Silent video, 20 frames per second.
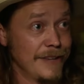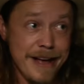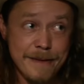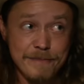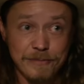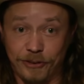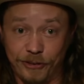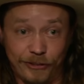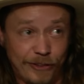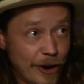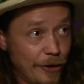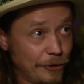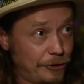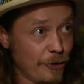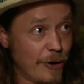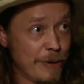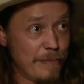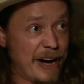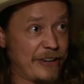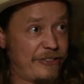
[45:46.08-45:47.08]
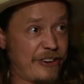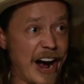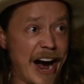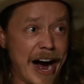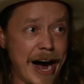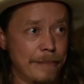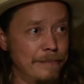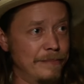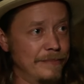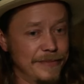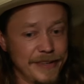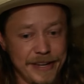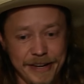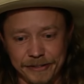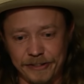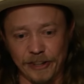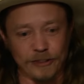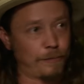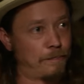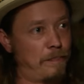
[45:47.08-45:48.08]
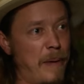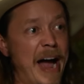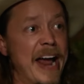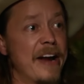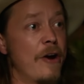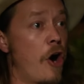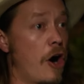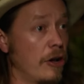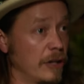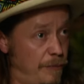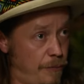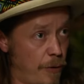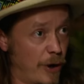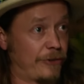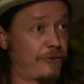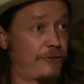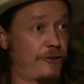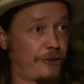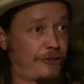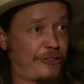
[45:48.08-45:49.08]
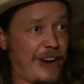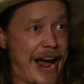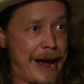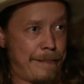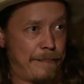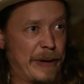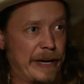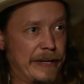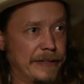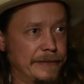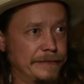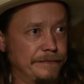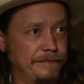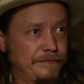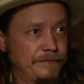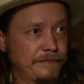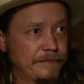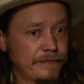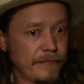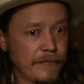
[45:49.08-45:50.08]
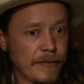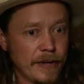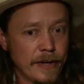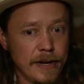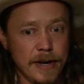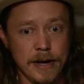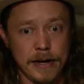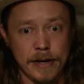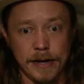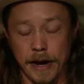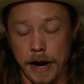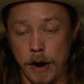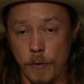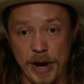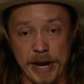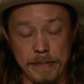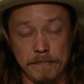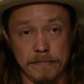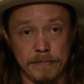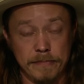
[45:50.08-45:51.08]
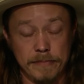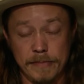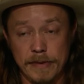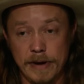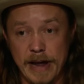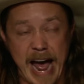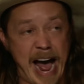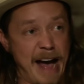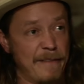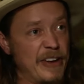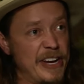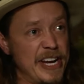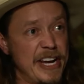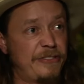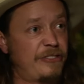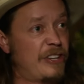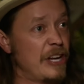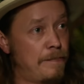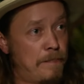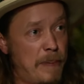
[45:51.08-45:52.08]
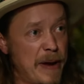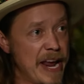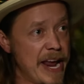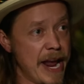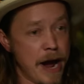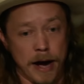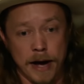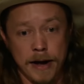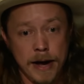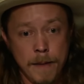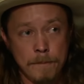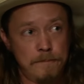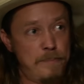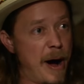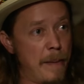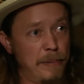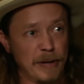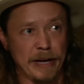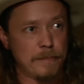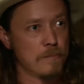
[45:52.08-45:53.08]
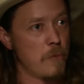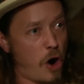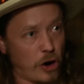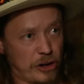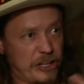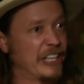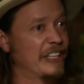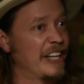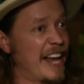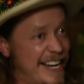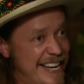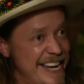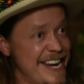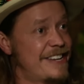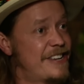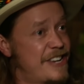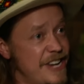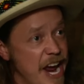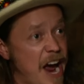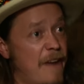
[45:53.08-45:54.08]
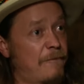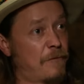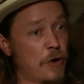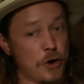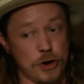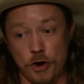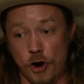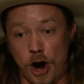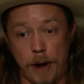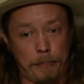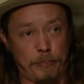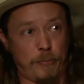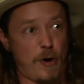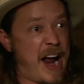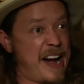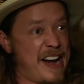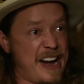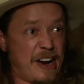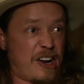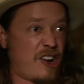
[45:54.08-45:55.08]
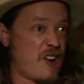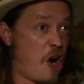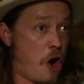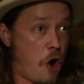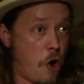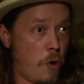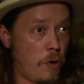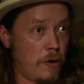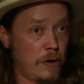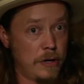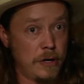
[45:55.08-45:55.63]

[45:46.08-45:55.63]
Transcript: still doing my job, despite all of what's just happened. You know, we have an ETP, a public market like ETF for Europe, ready to go.